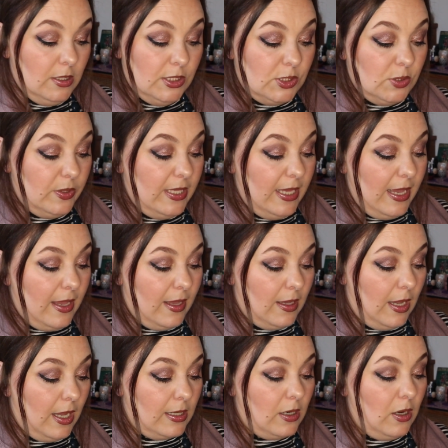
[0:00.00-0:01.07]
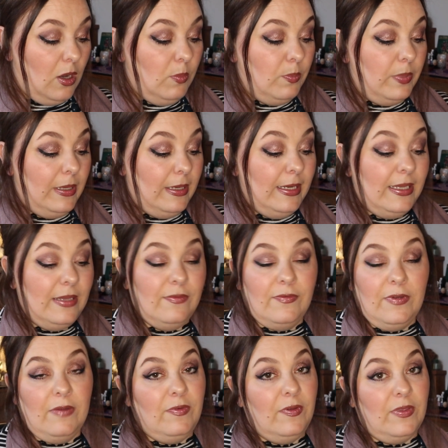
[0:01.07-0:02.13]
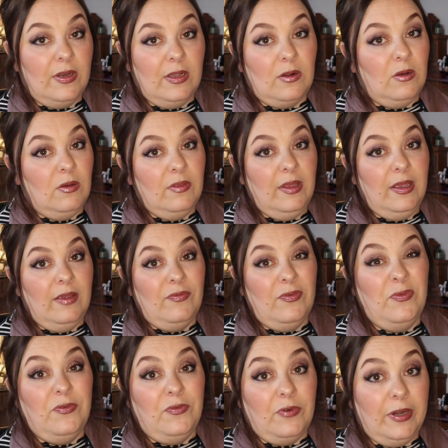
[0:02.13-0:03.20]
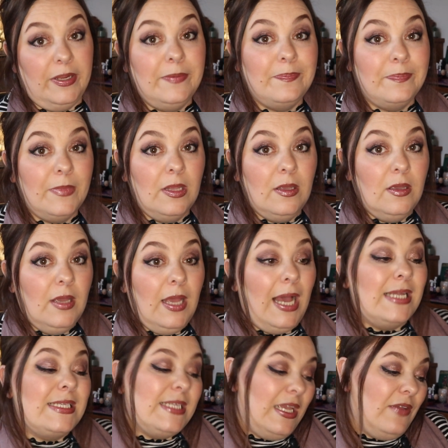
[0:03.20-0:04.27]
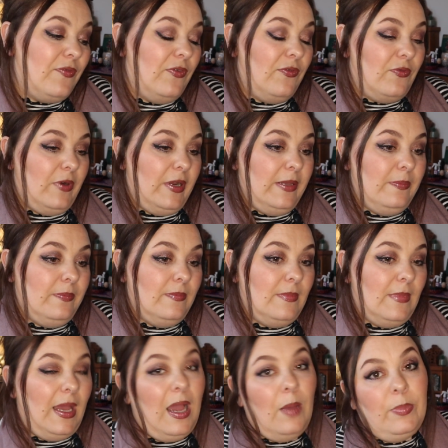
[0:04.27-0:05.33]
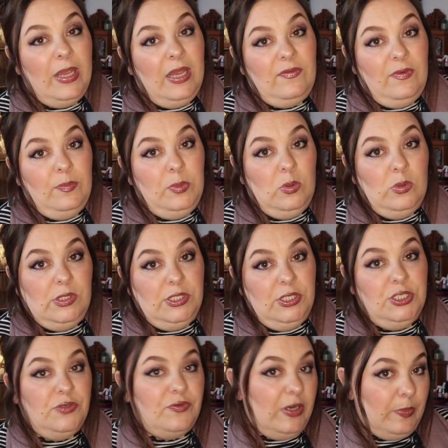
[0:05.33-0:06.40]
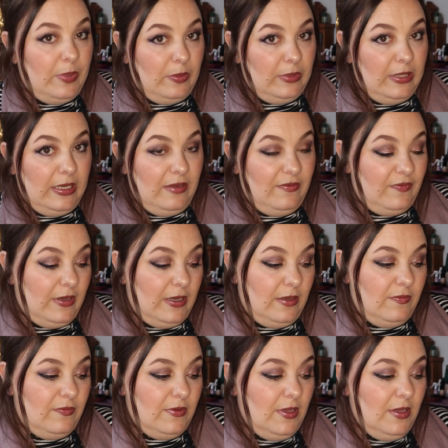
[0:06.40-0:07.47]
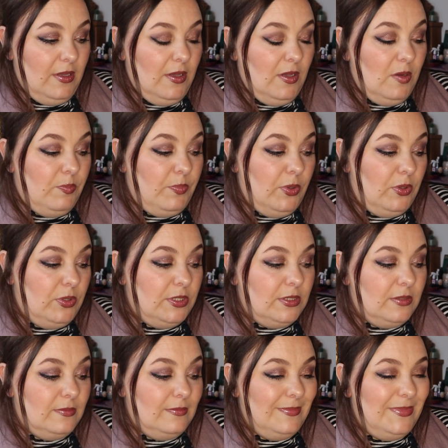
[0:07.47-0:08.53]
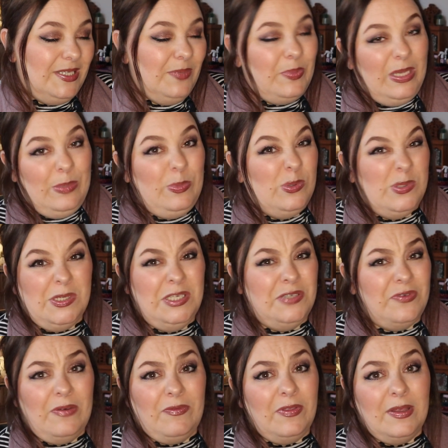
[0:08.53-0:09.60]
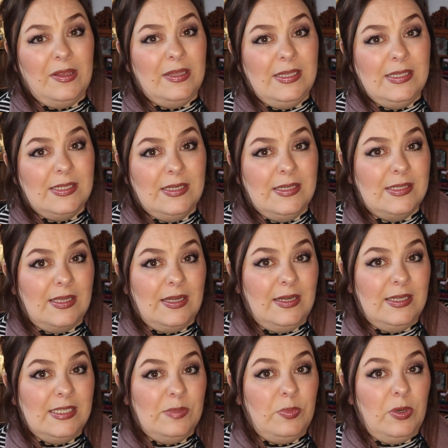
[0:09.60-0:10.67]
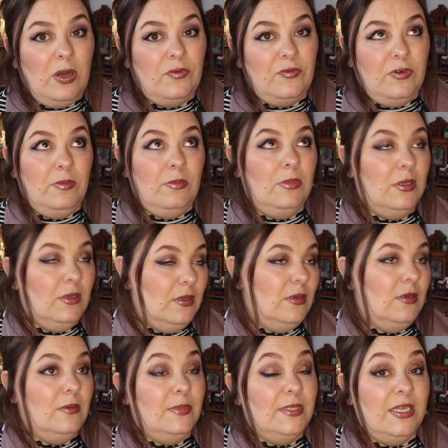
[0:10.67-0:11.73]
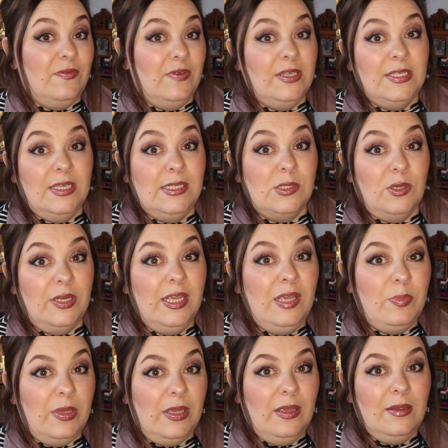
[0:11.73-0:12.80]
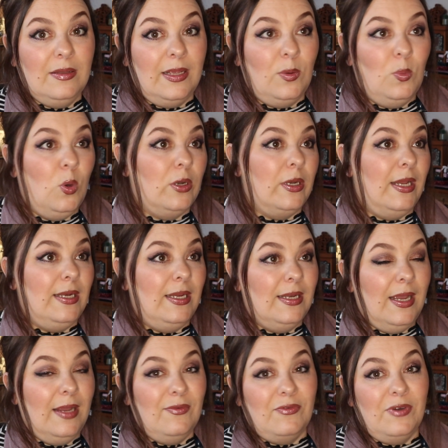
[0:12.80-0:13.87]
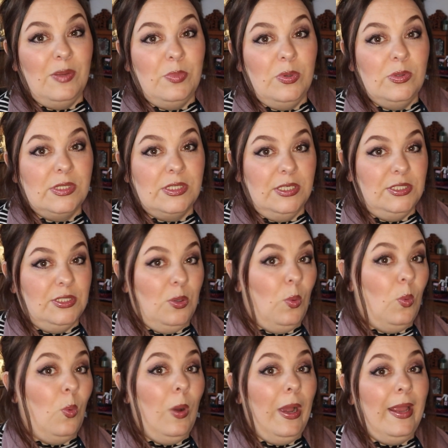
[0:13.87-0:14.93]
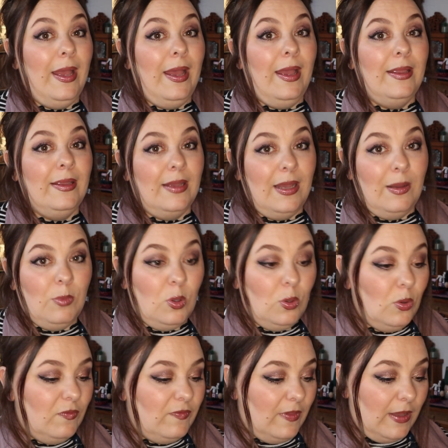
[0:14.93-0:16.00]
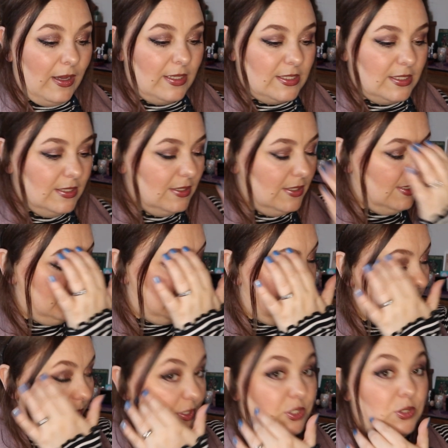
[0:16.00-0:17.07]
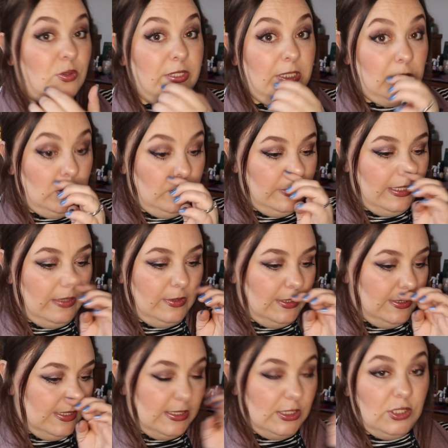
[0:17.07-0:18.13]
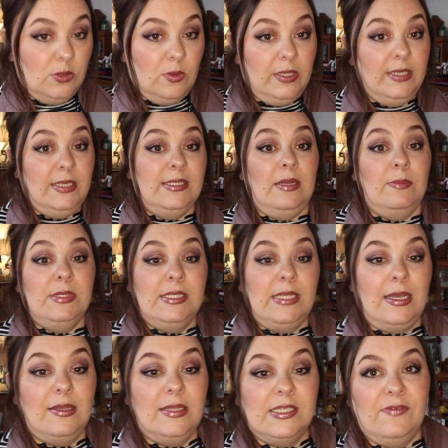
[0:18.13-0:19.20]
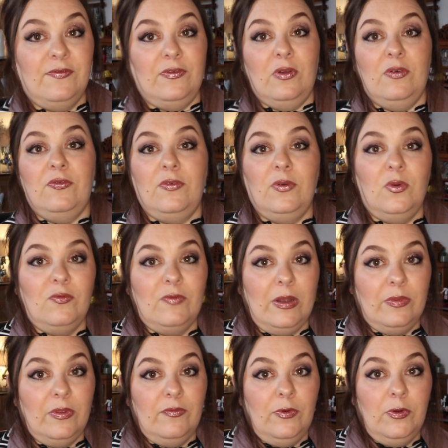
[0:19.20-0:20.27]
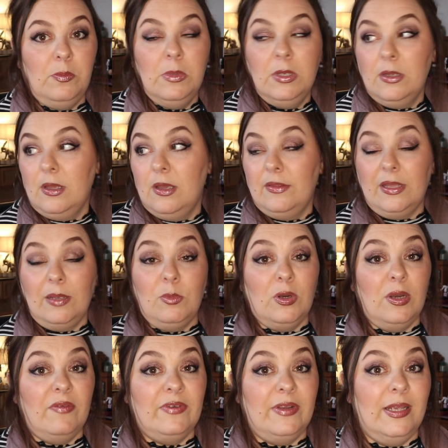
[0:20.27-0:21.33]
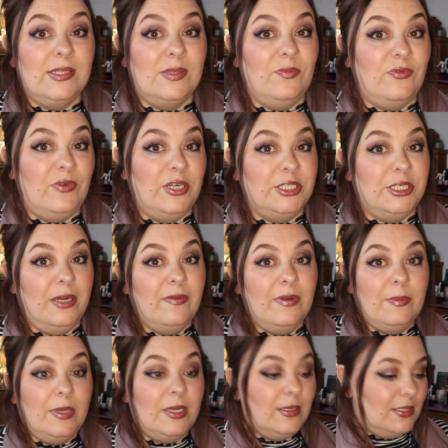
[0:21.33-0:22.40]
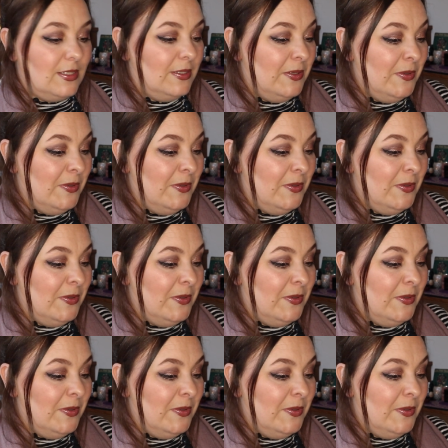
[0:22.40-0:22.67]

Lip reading: So yeah, I can't believe everything I got there for free. I say for free. I paid for postage, £3.95, but you pay postage for everything these days, guys, apart from DVDs on eBay, like £1.99, free postage. Why? I'm all over that. There's me Geordie coming out in this. Do you know what it is? I'm sick of this fluff floating around the room. I think I'm going to have to get some fresh air in a minute.